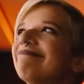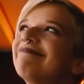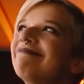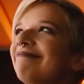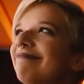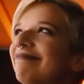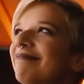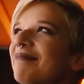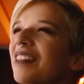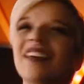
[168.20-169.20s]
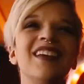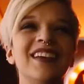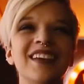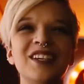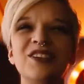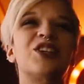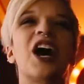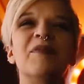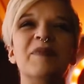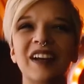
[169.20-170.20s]
Mm.
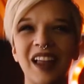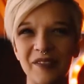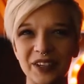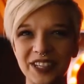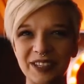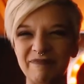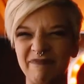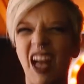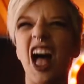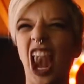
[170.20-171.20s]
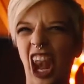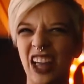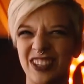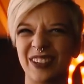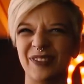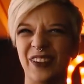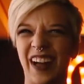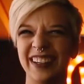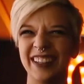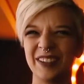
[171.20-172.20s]
Charming lovers, lots of
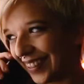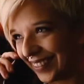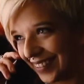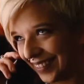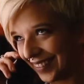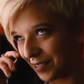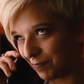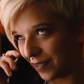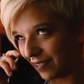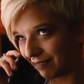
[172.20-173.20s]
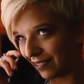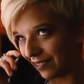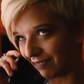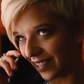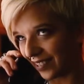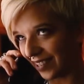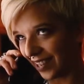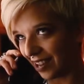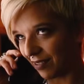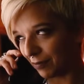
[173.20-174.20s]
fun. I cannot speak really right
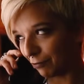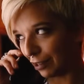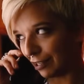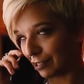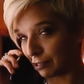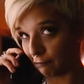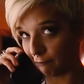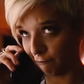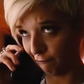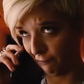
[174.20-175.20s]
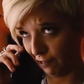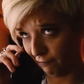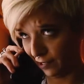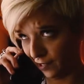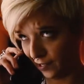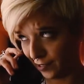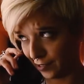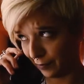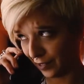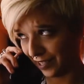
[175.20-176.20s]
now. I'm with this very
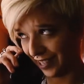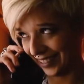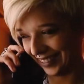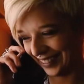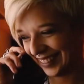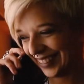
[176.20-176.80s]
handsome client.